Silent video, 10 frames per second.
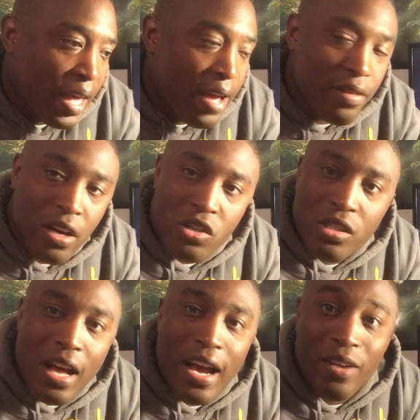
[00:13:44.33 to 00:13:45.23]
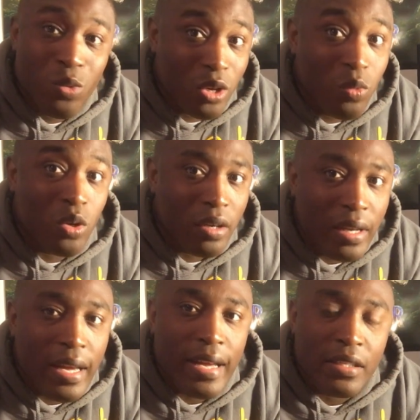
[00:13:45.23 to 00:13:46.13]
have in our slide, we're
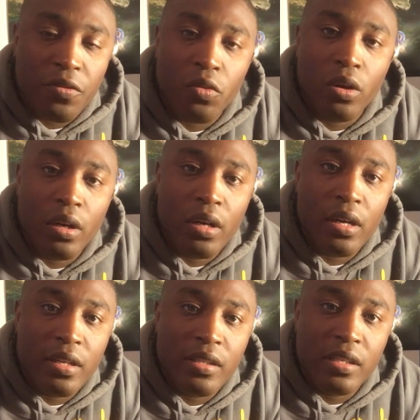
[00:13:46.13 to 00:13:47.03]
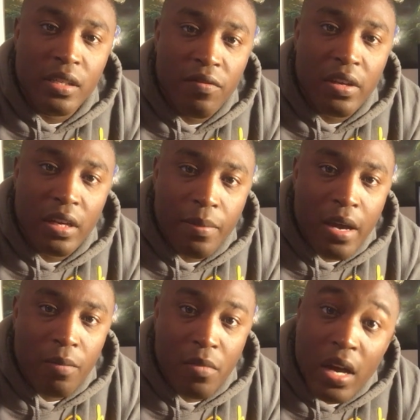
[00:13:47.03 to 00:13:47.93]
going to ask for a significant
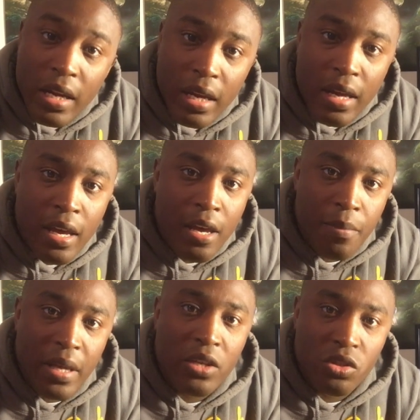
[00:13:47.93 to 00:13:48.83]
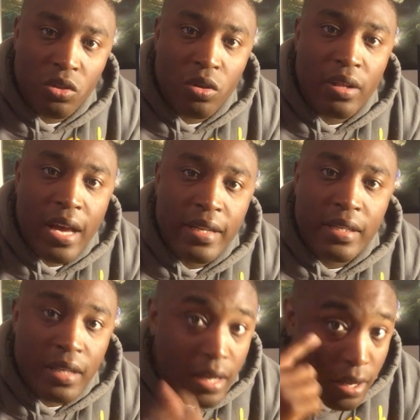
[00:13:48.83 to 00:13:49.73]
amount of money, making sure
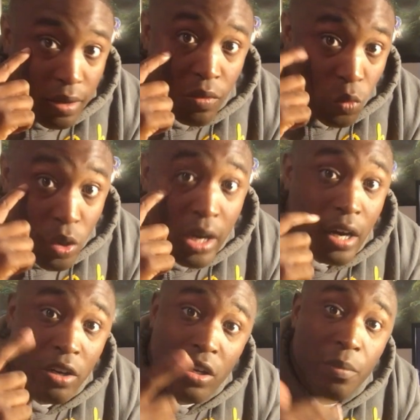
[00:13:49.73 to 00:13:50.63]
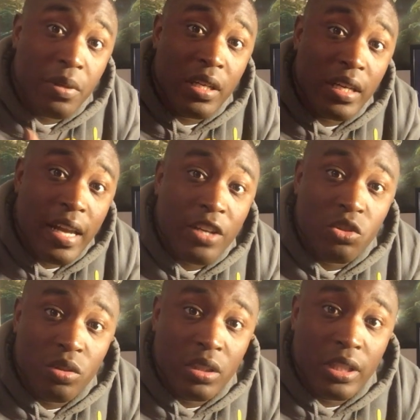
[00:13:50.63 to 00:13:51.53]
that one, our company can
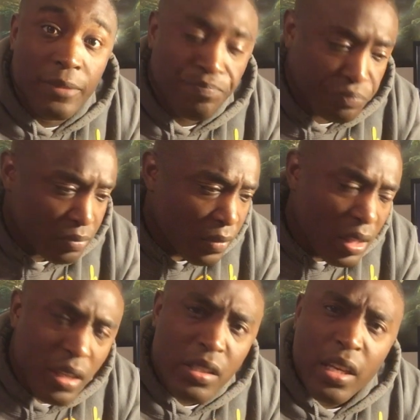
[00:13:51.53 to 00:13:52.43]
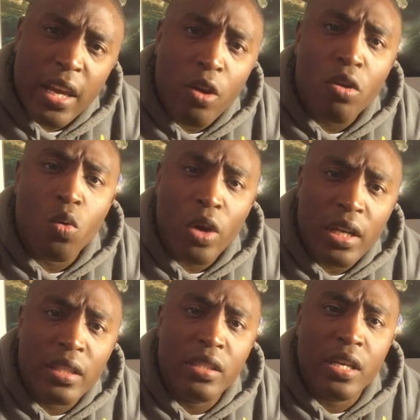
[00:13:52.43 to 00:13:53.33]
actually scale
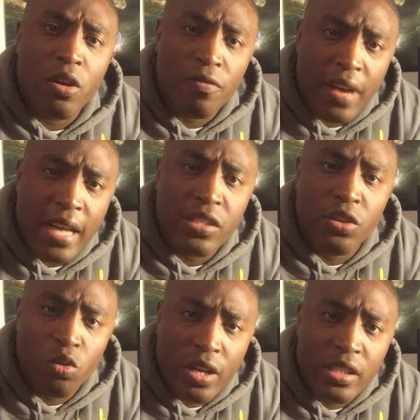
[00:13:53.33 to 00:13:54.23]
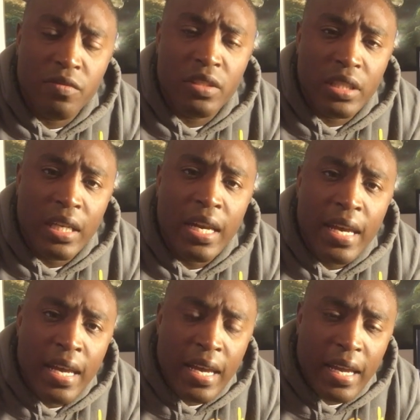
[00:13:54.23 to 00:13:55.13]
quickly, scale fast and aggressively,
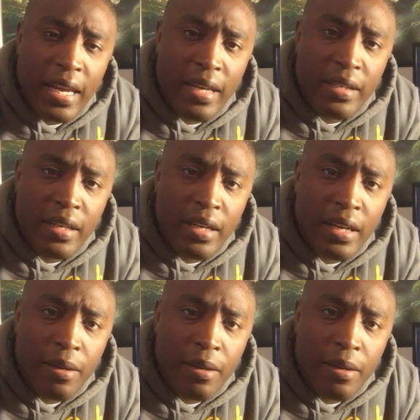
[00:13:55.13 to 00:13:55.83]
and